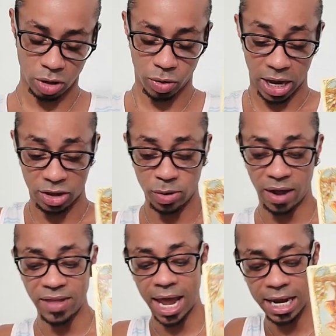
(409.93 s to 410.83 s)
okay you
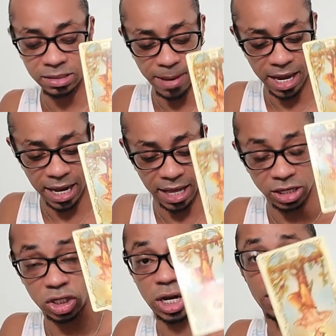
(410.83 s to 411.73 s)
have the hanged man
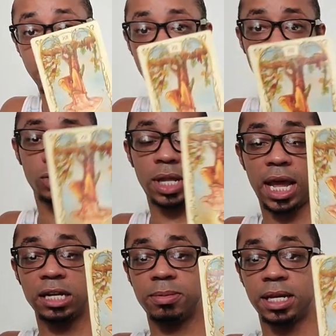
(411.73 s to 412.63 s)
and the chariot here so the
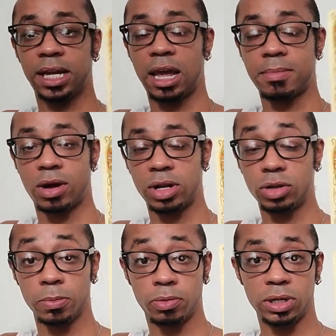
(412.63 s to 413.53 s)
hanged man came out
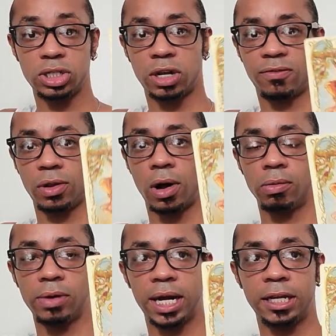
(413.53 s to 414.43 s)
in your pre-shuffle
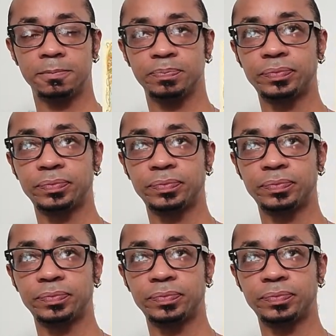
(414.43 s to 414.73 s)
already